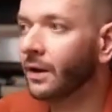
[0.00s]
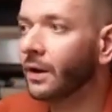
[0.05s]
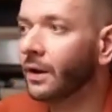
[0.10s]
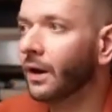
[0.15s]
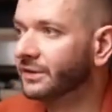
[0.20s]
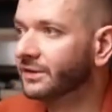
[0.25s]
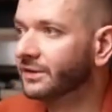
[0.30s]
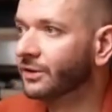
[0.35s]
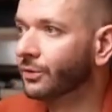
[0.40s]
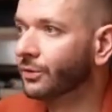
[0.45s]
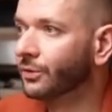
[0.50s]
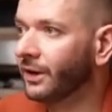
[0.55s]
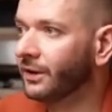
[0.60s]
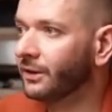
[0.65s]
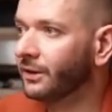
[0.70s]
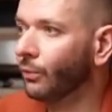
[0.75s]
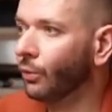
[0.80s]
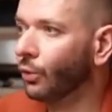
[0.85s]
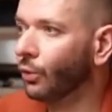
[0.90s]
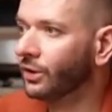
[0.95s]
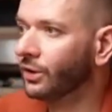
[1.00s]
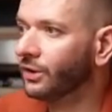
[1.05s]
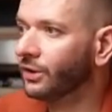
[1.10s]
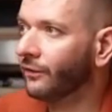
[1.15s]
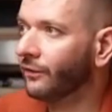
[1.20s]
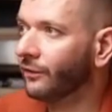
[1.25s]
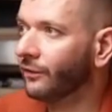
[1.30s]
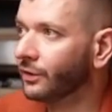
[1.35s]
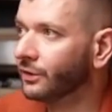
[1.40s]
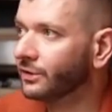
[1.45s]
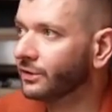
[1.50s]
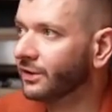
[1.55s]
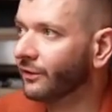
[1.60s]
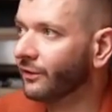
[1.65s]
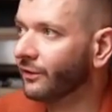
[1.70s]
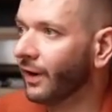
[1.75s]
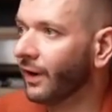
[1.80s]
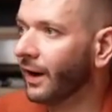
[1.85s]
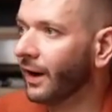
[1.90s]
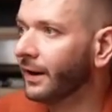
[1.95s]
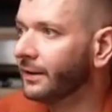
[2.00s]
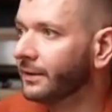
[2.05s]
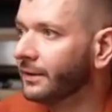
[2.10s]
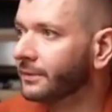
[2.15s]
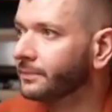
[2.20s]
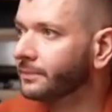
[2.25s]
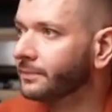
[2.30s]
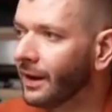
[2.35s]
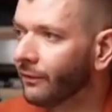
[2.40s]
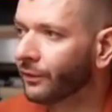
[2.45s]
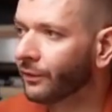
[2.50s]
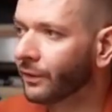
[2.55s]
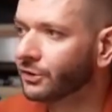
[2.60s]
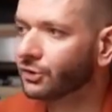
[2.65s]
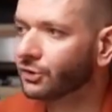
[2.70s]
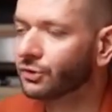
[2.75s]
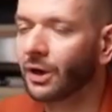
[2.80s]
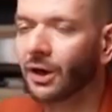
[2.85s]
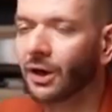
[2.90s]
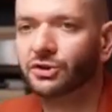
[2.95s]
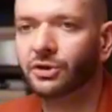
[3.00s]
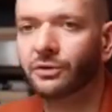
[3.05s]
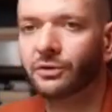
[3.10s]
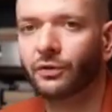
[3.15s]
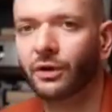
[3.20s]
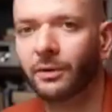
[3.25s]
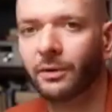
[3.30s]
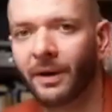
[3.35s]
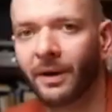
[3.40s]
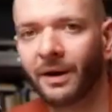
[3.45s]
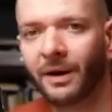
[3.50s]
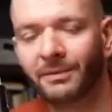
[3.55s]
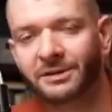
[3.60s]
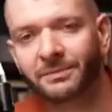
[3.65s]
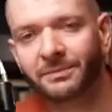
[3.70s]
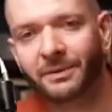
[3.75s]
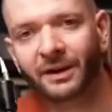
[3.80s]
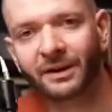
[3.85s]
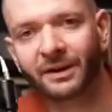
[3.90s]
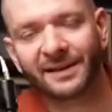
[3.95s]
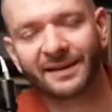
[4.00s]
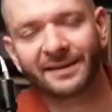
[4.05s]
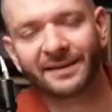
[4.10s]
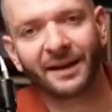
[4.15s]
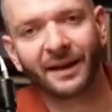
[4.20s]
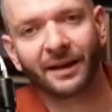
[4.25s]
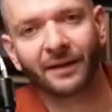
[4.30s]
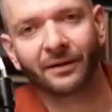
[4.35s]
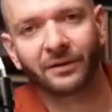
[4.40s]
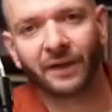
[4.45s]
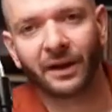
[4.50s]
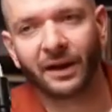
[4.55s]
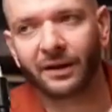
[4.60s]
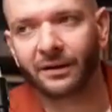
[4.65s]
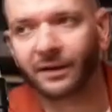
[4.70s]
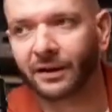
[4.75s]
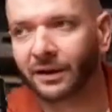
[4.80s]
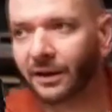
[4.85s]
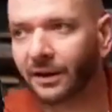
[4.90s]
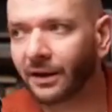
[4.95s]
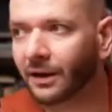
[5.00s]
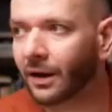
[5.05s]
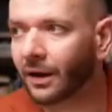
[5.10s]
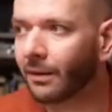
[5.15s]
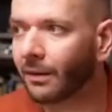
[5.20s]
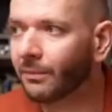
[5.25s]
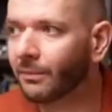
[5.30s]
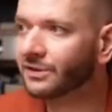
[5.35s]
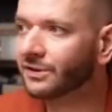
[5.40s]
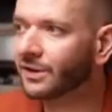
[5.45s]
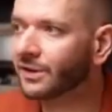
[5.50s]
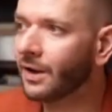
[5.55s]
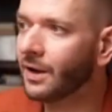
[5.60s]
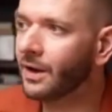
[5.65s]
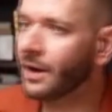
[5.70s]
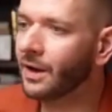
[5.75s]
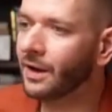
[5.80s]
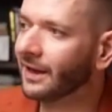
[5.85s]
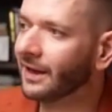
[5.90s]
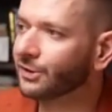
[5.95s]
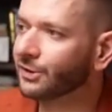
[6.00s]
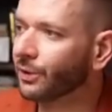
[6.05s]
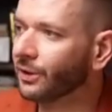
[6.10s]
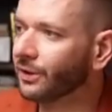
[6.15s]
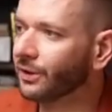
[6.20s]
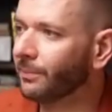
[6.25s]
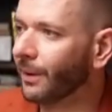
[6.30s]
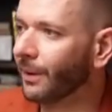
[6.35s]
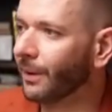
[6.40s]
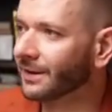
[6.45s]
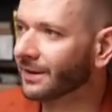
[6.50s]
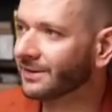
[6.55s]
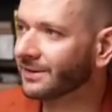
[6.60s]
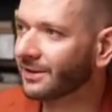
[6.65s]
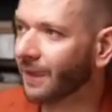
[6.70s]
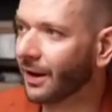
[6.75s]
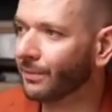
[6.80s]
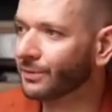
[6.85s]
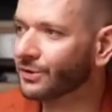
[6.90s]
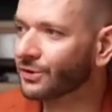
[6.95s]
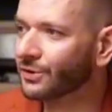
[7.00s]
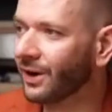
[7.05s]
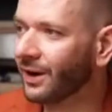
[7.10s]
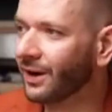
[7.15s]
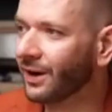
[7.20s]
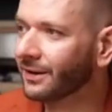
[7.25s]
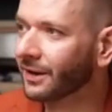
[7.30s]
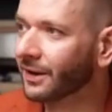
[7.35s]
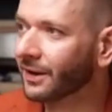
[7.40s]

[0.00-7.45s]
just create more diversified infrastructure for the payments, because at the end of the day, like in e-commerce, that's where the buck stops, right?